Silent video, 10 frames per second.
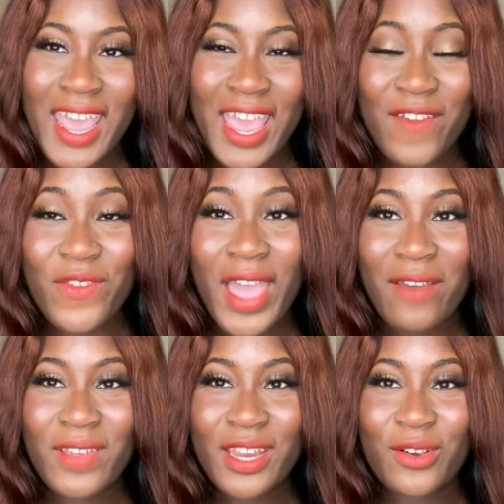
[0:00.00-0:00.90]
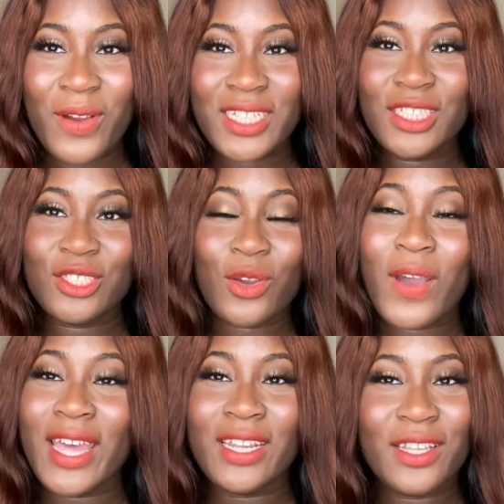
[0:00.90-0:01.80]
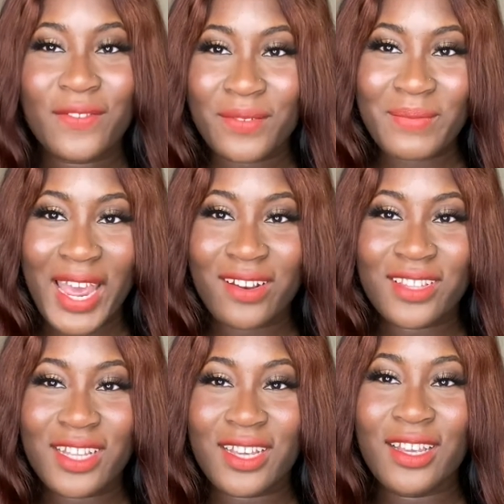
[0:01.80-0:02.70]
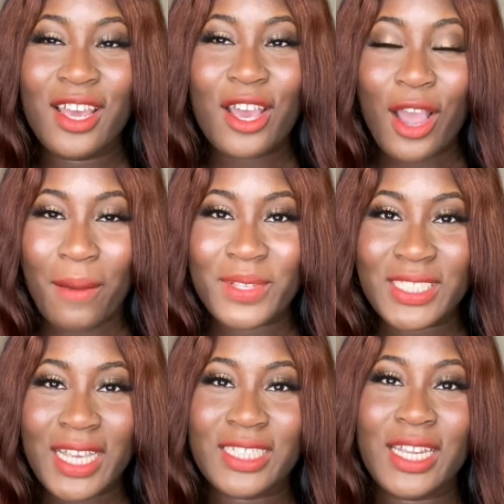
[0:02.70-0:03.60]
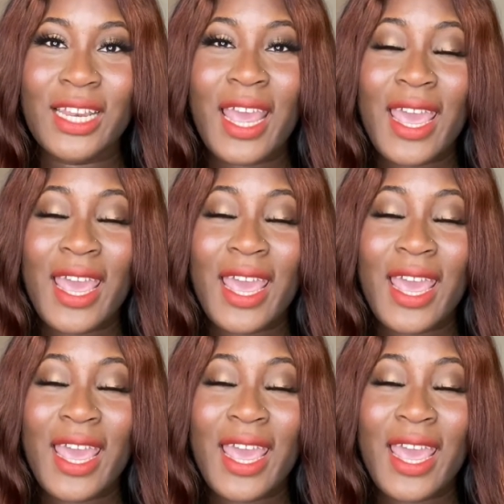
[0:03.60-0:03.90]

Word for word: If you have any questions, go ahead and leave them down in the comment section,